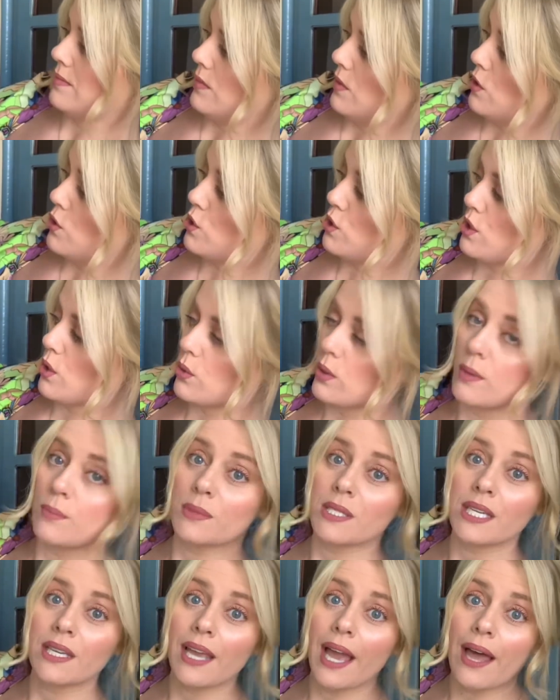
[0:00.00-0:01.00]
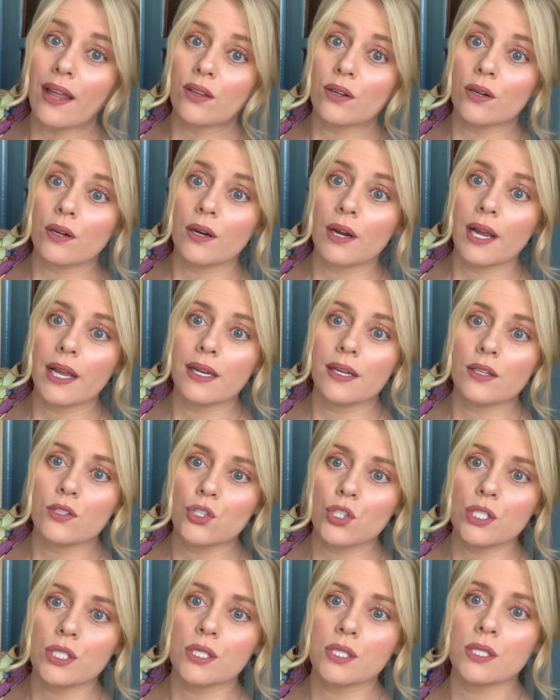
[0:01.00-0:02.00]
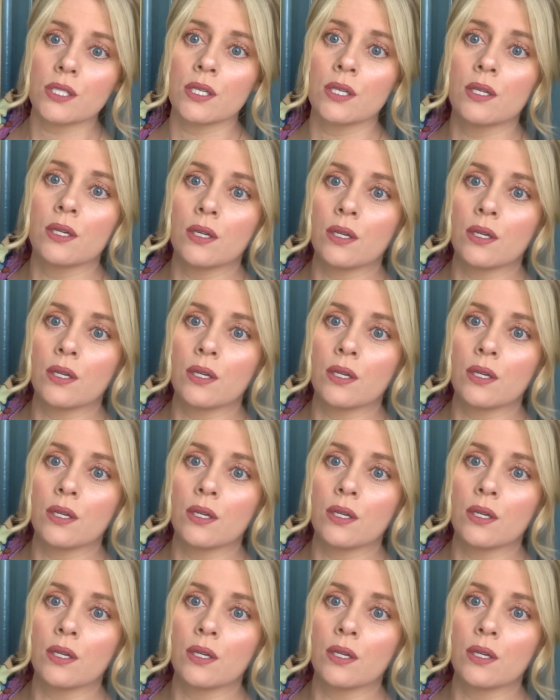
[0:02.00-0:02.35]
You sew them together and it just